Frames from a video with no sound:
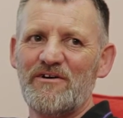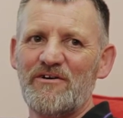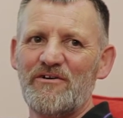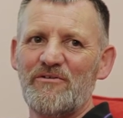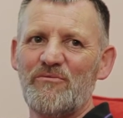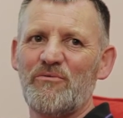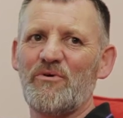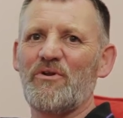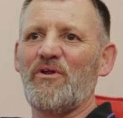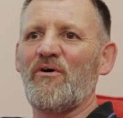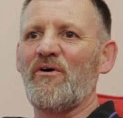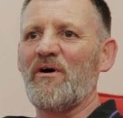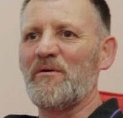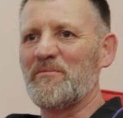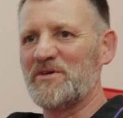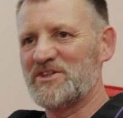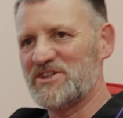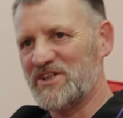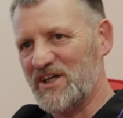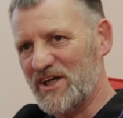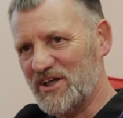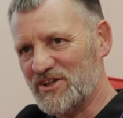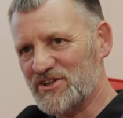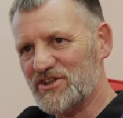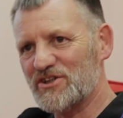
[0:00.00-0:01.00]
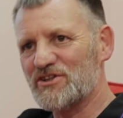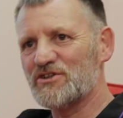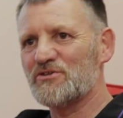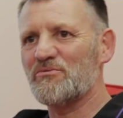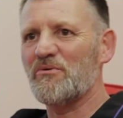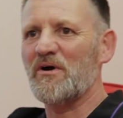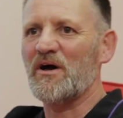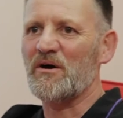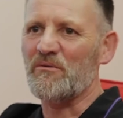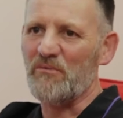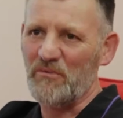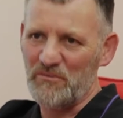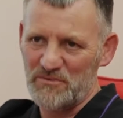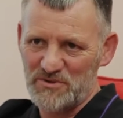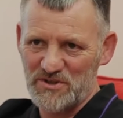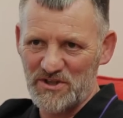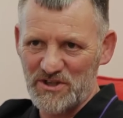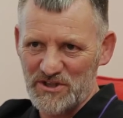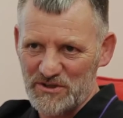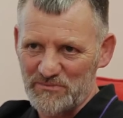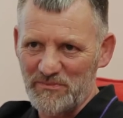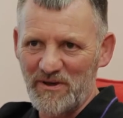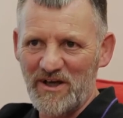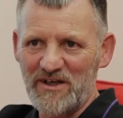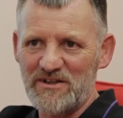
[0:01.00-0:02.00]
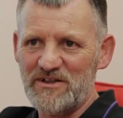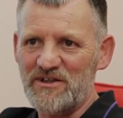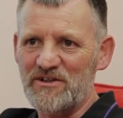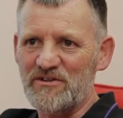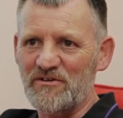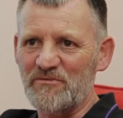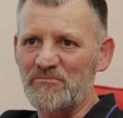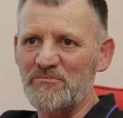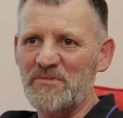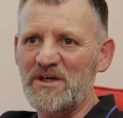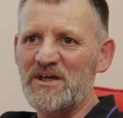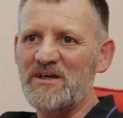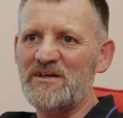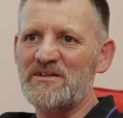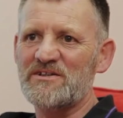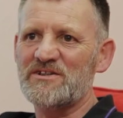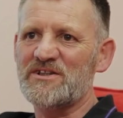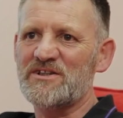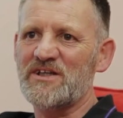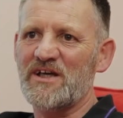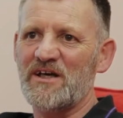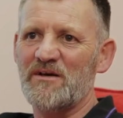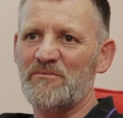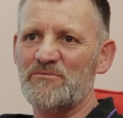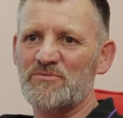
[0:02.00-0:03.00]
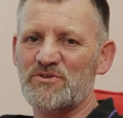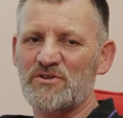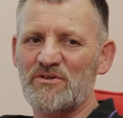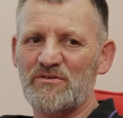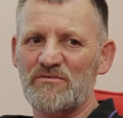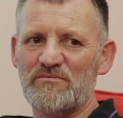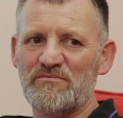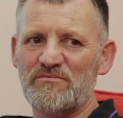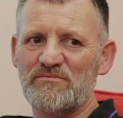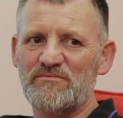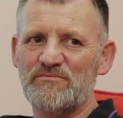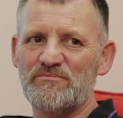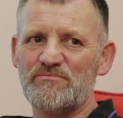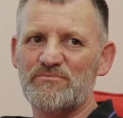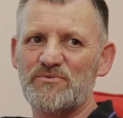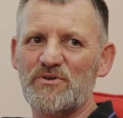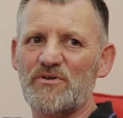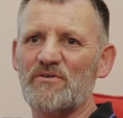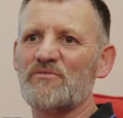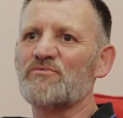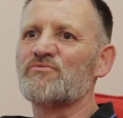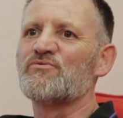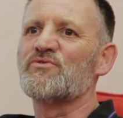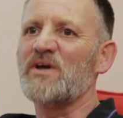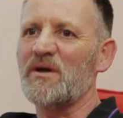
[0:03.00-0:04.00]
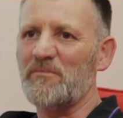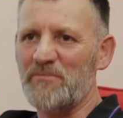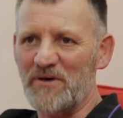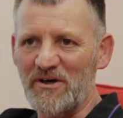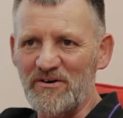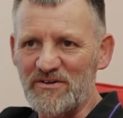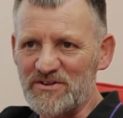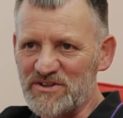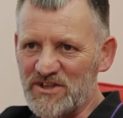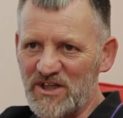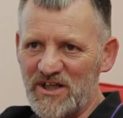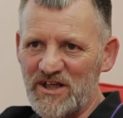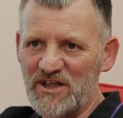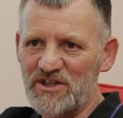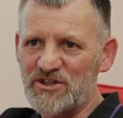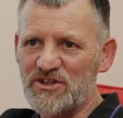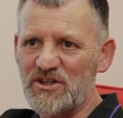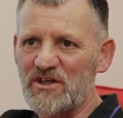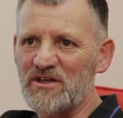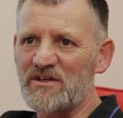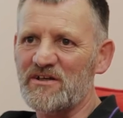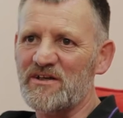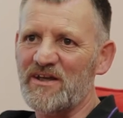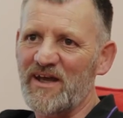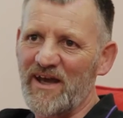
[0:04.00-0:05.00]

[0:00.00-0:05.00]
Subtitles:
what the limitations were, what was expected of me in terms of sort of rehabilitation,